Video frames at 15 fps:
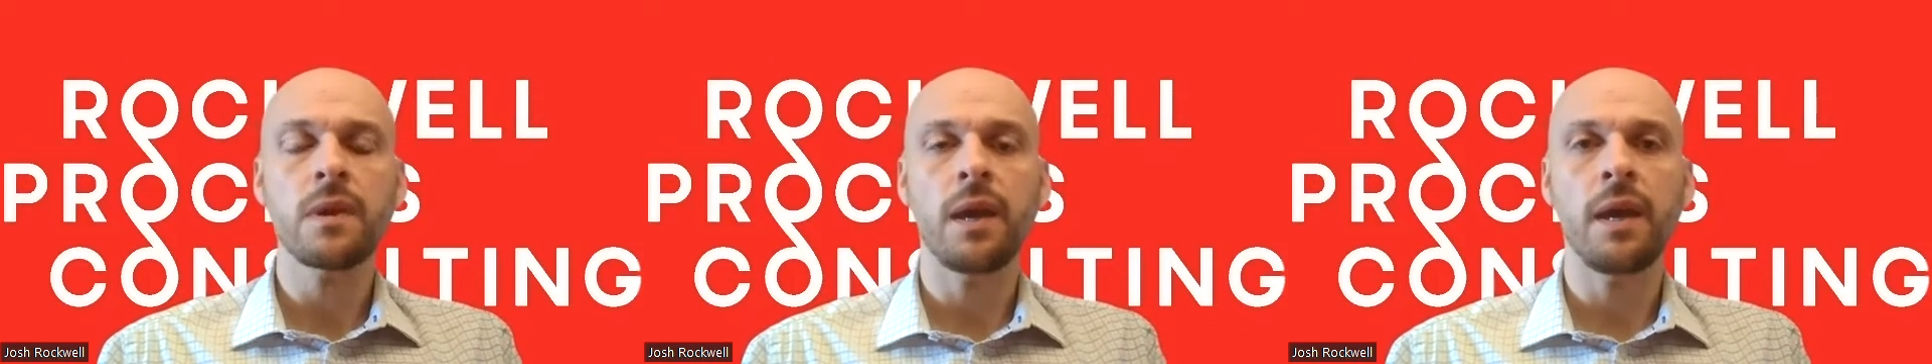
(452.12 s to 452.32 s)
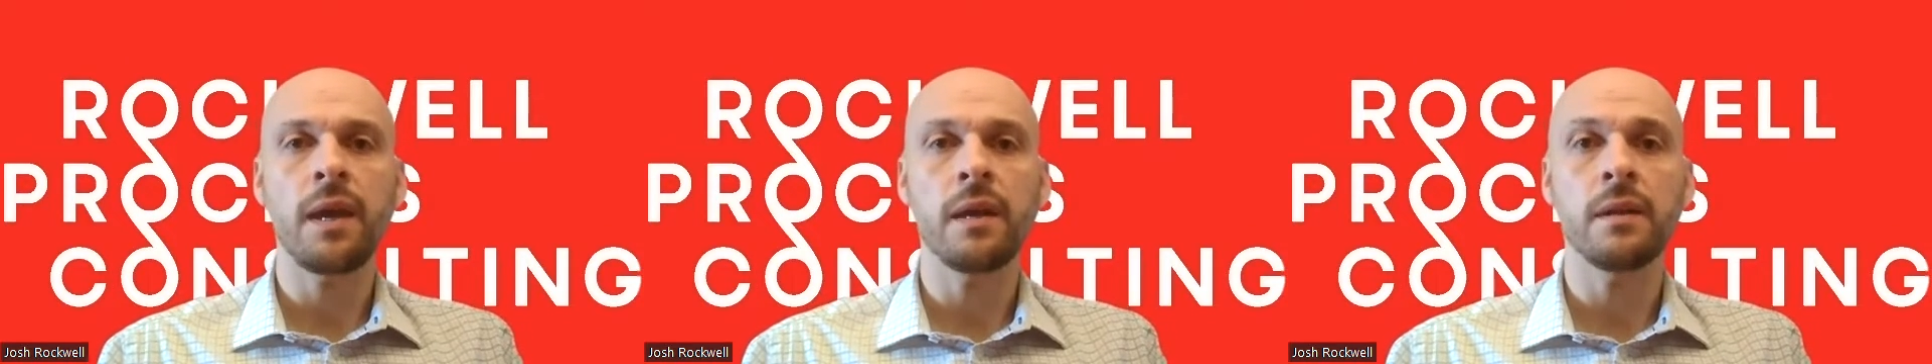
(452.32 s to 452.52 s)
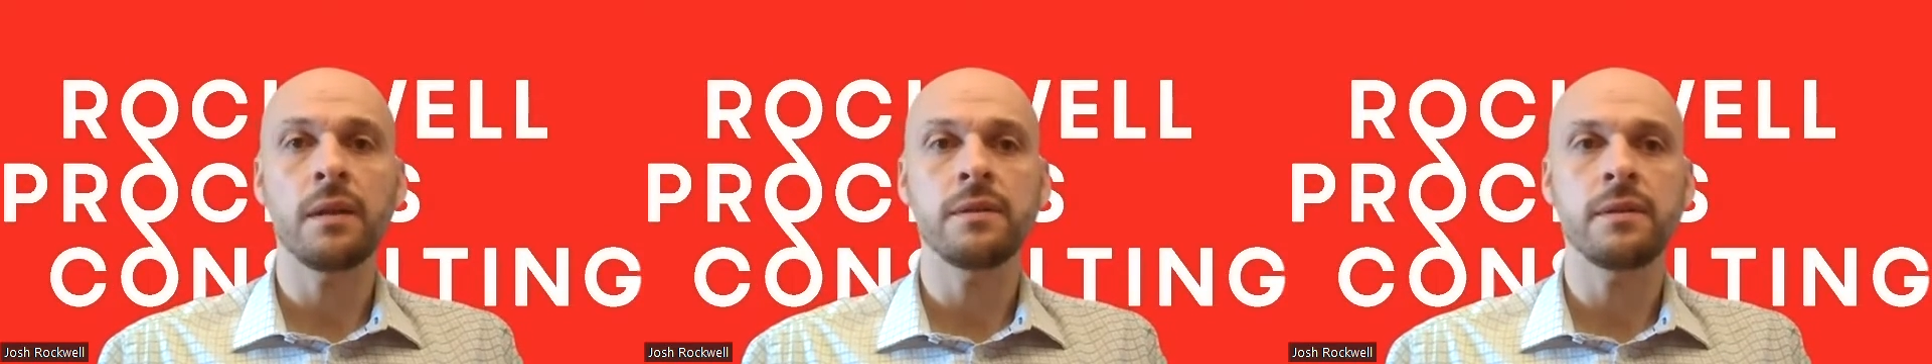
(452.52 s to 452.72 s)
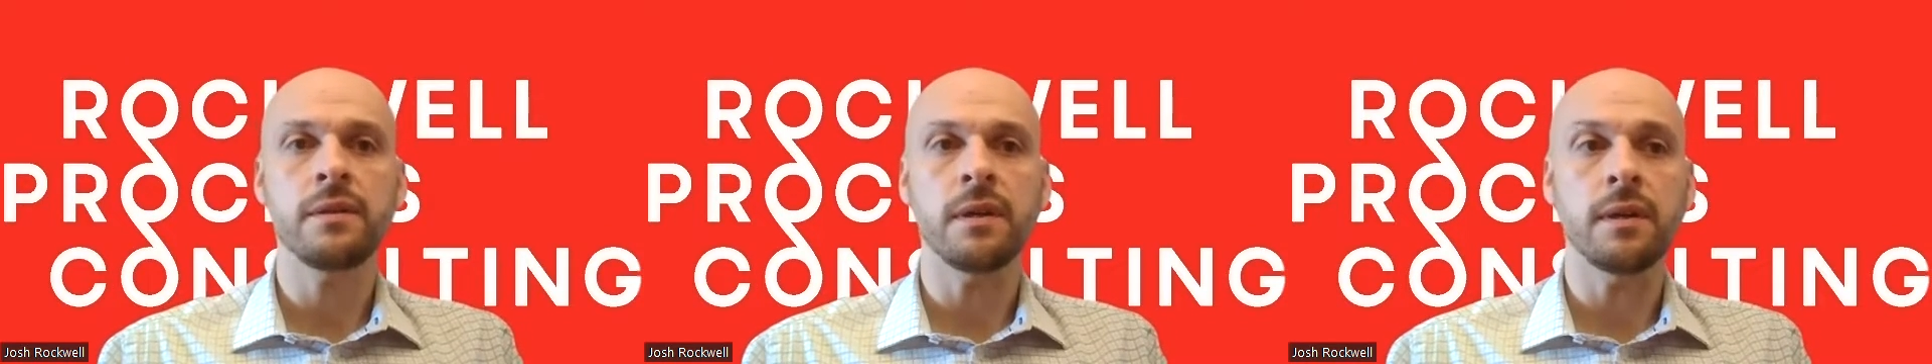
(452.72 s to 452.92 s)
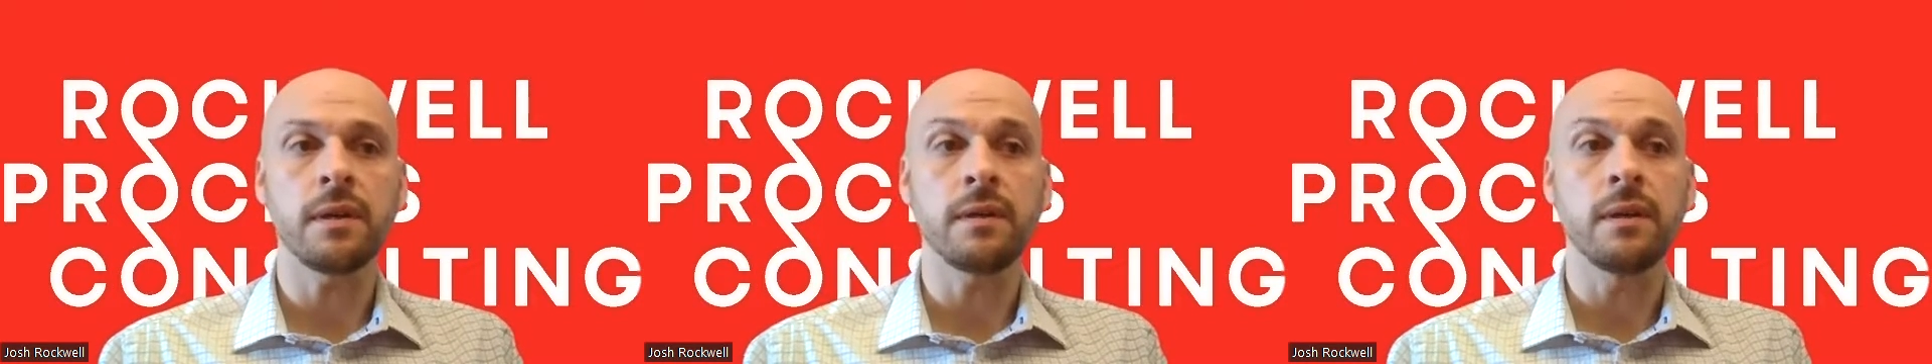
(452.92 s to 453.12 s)
And
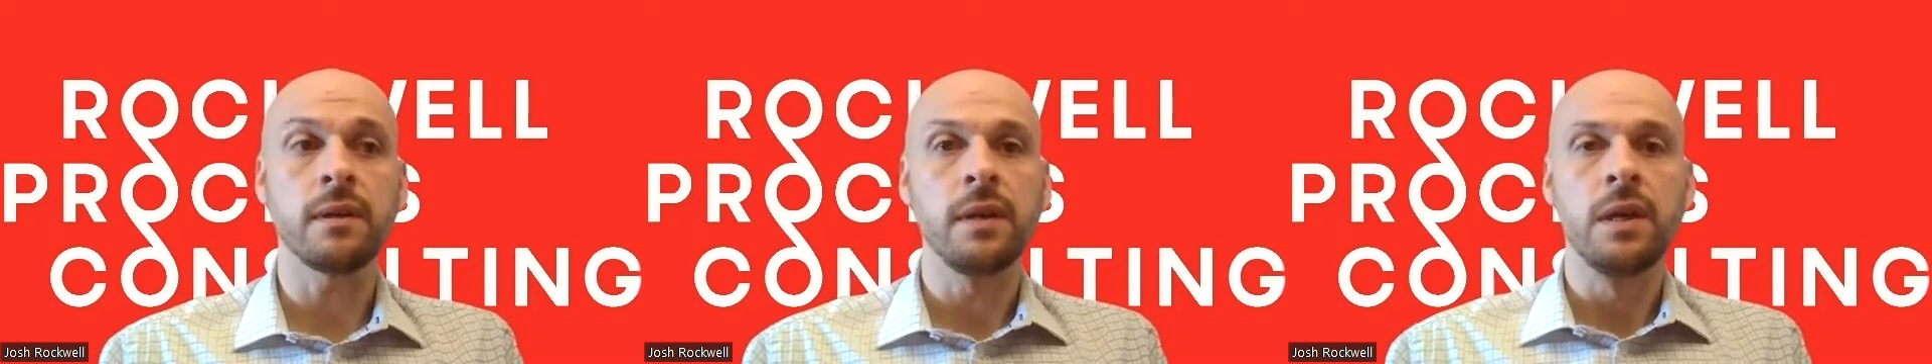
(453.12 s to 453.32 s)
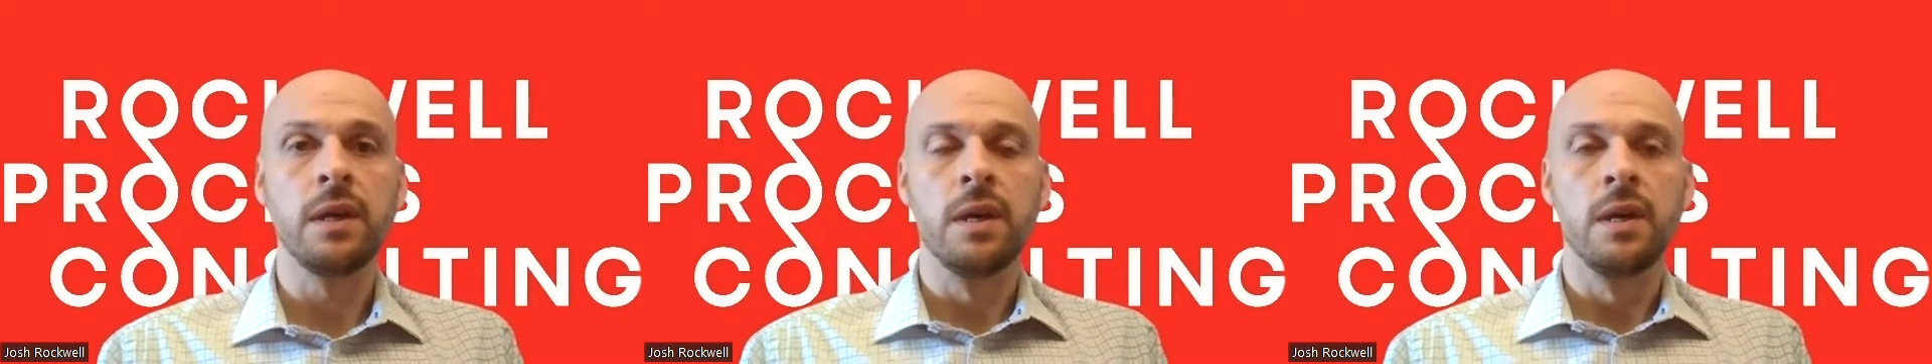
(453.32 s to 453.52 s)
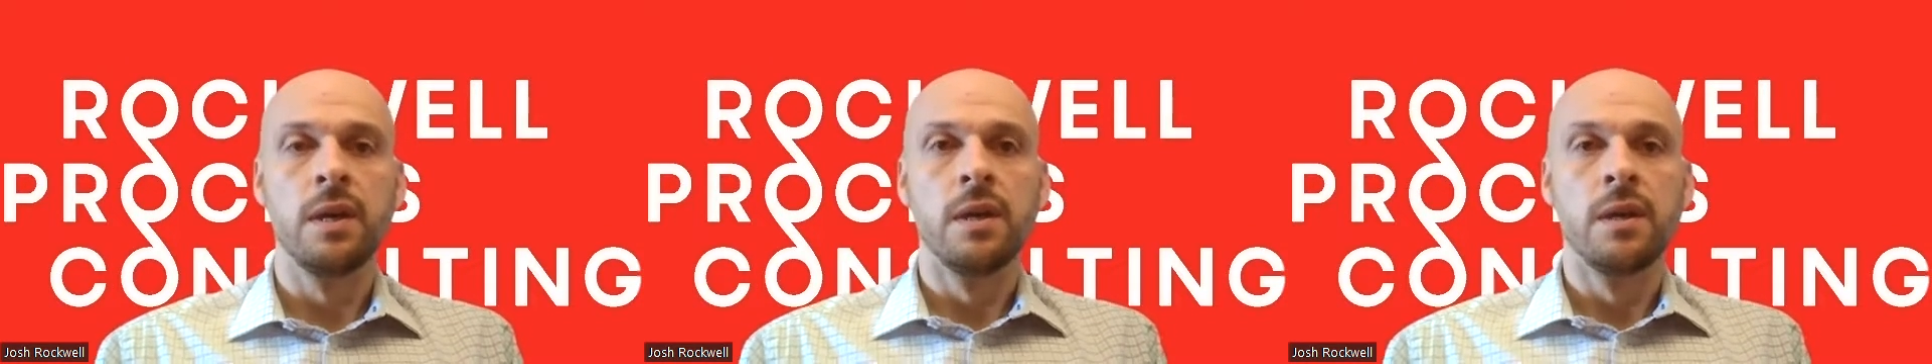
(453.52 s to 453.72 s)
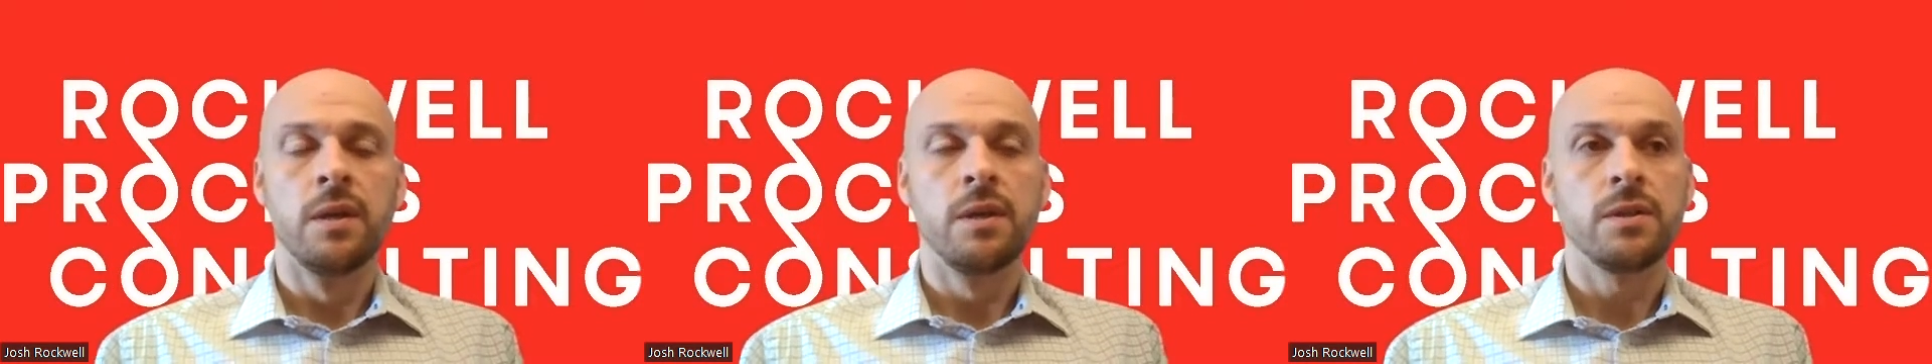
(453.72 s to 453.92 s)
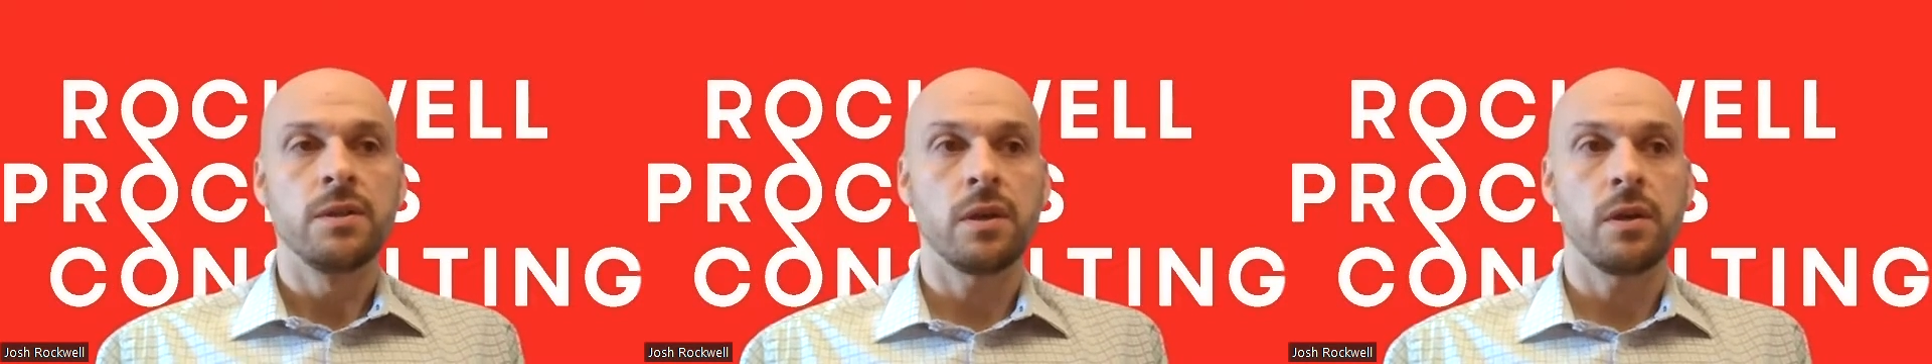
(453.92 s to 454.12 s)

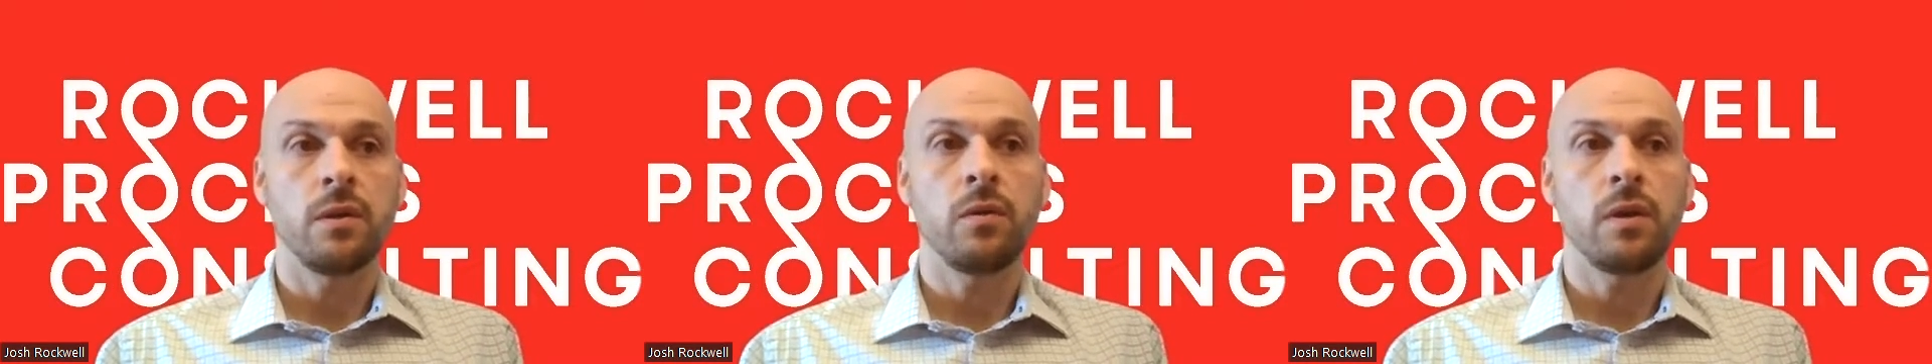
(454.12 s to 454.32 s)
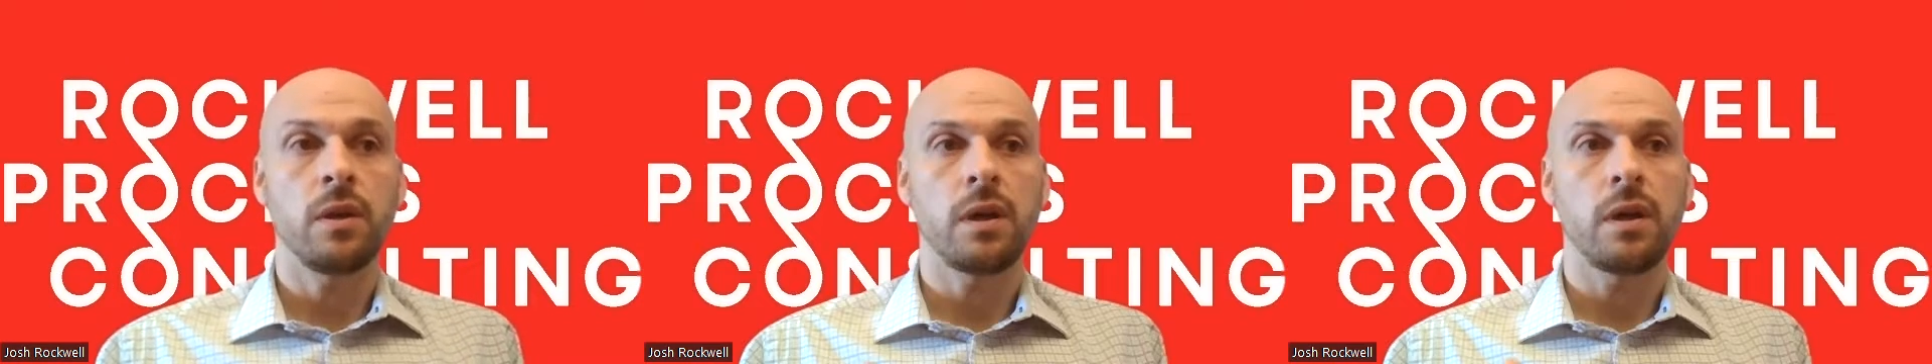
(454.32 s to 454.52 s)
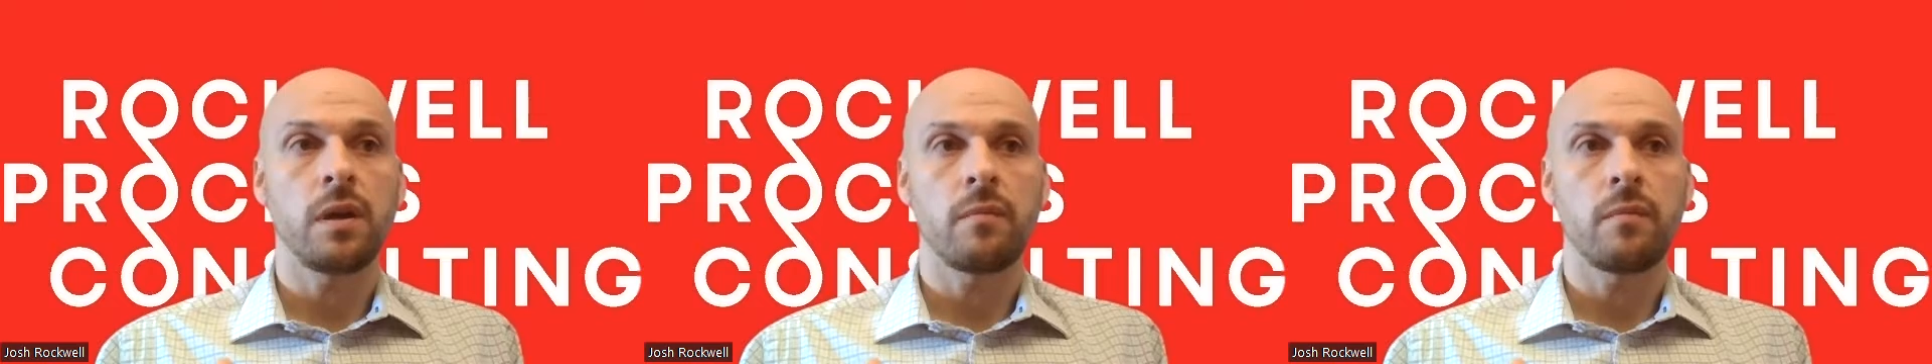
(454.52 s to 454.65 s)
so